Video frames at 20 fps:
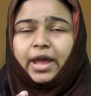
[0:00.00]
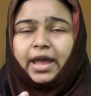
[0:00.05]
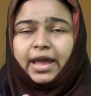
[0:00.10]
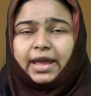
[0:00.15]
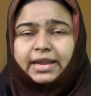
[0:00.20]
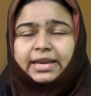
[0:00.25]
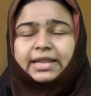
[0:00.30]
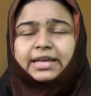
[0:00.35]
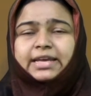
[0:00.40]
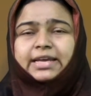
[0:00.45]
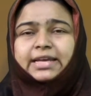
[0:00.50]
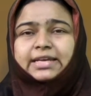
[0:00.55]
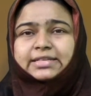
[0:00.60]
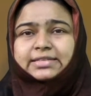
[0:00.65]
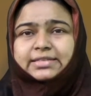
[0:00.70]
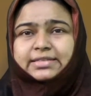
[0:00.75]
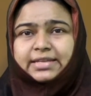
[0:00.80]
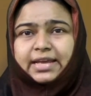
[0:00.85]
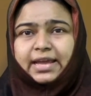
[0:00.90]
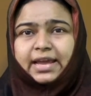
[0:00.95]
Any
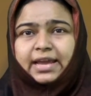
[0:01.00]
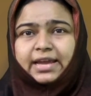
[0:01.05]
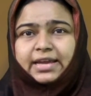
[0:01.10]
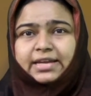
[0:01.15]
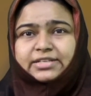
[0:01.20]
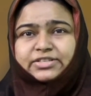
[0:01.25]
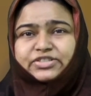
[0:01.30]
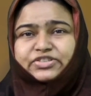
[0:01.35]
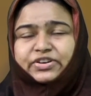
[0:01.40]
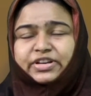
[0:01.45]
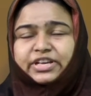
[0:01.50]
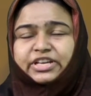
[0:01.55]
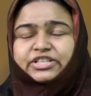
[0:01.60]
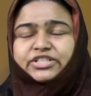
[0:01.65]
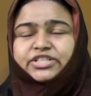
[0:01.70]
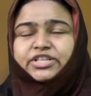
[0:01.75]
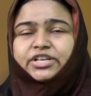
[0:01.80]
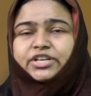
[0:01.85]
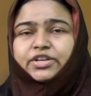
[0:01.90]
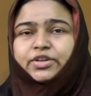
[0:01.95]
state,
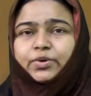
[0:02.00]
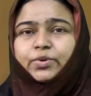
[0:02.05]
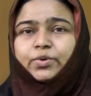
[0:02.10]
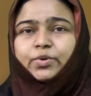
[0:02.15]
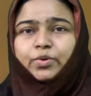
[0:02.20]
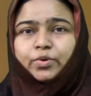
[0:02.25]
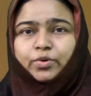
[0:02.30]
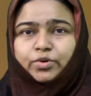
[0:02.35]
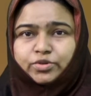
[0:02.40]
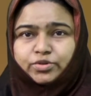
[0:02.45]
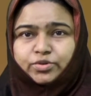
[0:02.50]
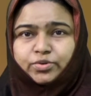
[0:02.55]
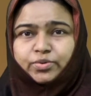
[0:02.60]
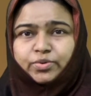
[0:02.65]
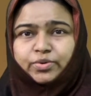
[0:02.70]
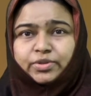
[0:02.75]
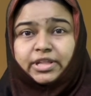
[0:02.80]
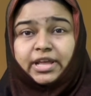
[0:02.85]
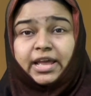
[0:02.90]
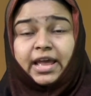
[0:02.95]
region you go
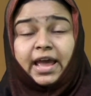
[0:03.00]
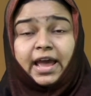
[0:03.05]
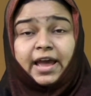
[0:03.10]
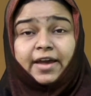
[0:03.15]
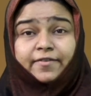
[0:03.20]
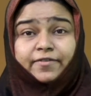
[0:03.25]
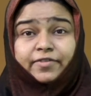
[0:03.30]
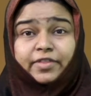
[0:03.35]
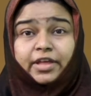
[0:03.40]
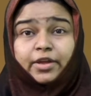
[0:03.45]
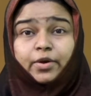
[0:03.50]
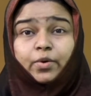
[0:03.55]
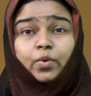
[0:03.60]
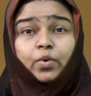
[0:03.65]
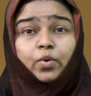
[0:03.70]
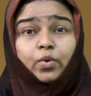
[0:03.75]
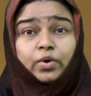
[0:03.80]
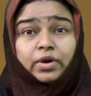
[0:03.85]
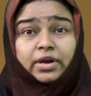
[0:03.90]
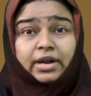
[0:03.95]
to, they have their
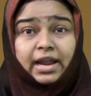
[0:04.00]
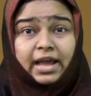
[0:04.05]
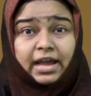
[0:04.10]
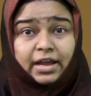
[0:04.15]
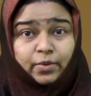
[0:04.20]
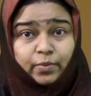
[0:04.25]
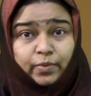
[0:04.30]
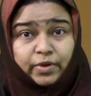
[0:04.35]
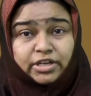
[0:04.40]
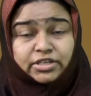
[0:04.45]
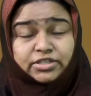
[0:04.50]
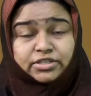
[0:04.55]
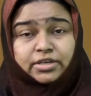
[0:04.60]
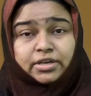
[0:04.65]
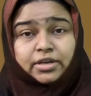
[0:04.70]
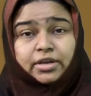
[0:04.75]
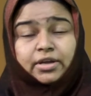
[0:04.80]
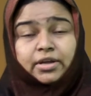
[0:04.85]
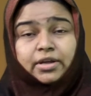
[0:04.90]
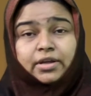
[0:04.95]
own language,
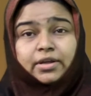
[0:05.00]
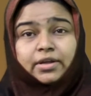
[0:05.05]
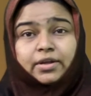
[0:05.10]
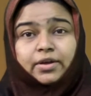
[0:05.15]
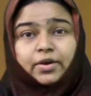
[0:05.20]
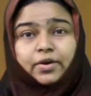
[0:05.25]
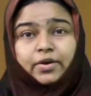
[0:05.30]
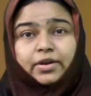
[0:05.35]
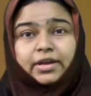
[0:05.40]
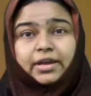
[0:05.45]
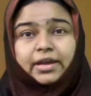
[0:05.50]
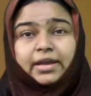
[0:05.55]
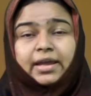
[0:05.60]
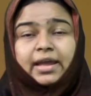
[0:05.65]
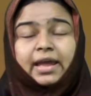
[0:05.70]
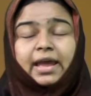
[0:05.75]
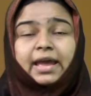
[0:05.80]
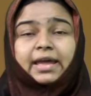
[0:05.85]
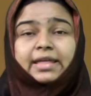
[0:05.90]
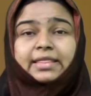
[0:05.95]
okay,
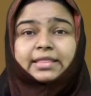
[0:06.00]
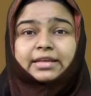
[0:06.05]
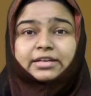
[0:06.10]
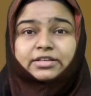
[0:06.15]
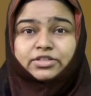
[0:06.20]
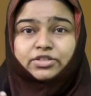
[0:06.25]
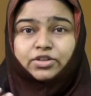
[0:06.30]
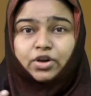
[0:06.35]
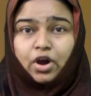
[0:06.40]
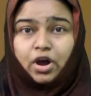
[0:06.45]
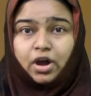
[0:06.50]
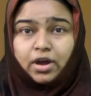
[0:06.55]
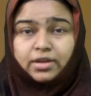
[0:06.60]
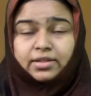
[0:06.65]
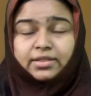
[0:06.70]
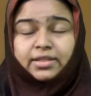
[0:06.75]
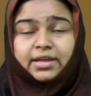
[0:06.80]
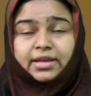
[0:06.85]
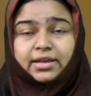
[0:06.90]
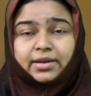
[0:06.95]
and they talk, they